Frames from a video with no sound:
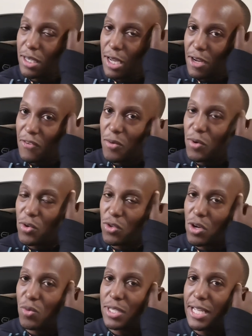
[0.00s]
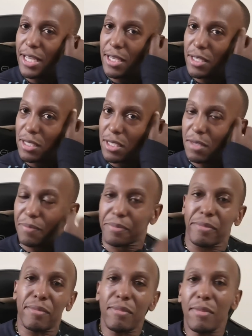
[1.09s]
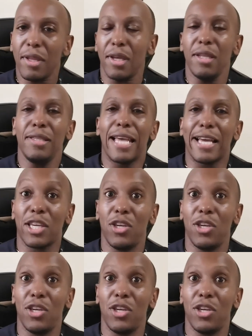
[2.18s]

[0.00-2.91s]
And I think we all know what that is. That